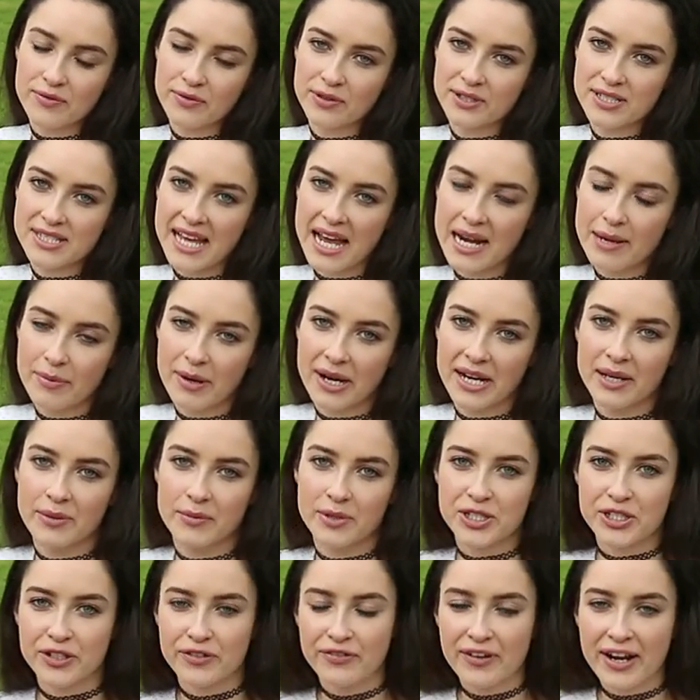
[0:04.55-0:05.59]
for celebrating
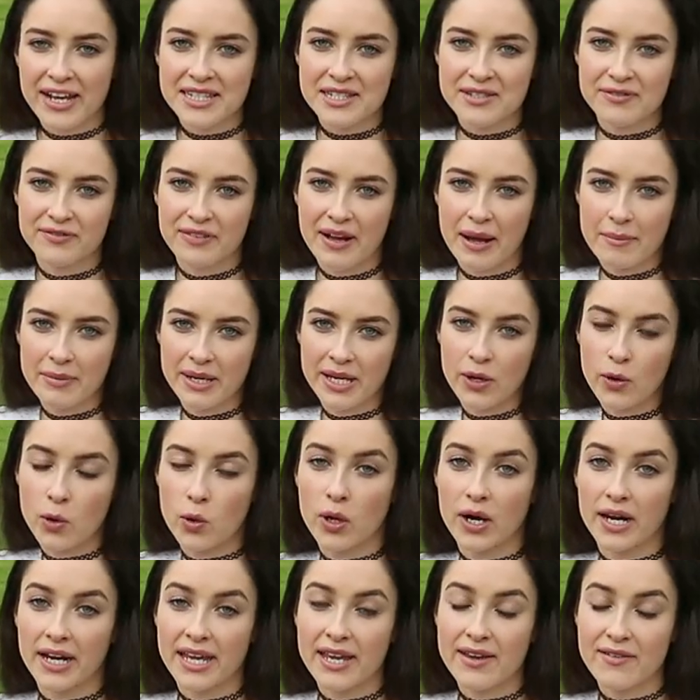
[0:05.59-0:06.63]
with your friends and family
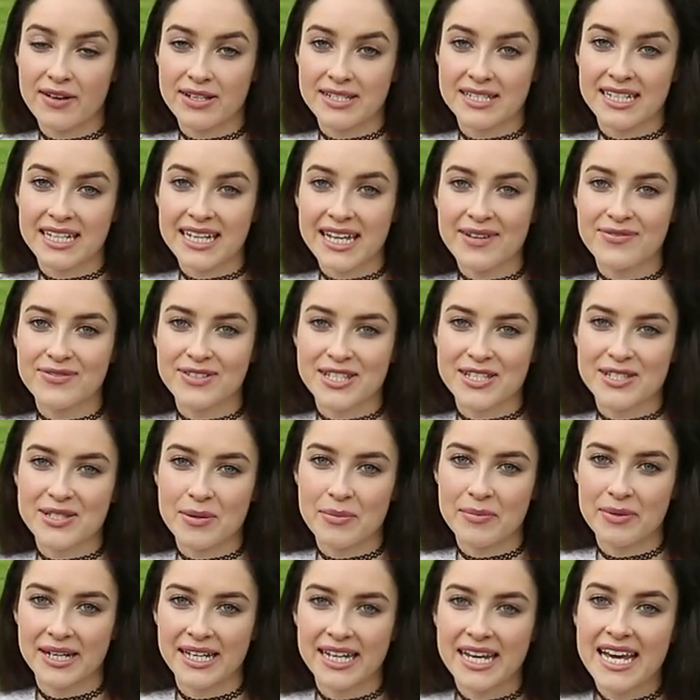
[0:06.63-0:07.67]
or give as a gift to
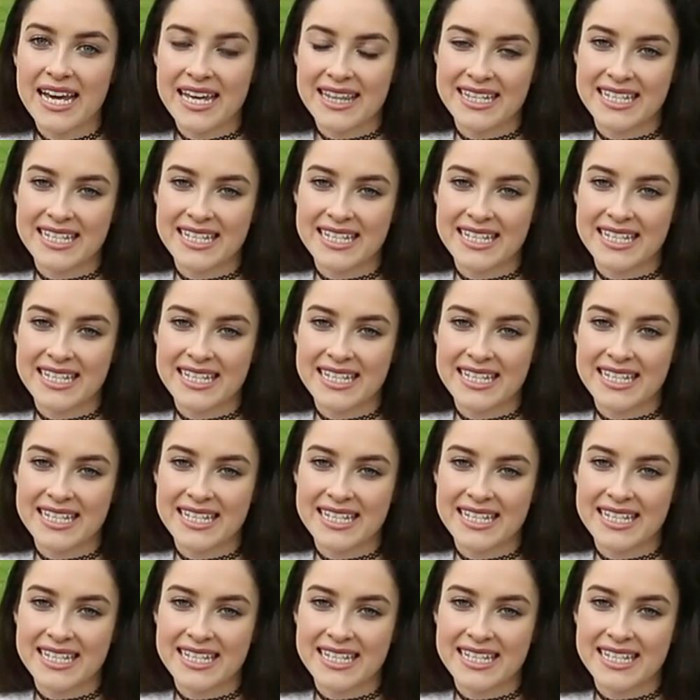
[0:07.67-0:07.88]
somebody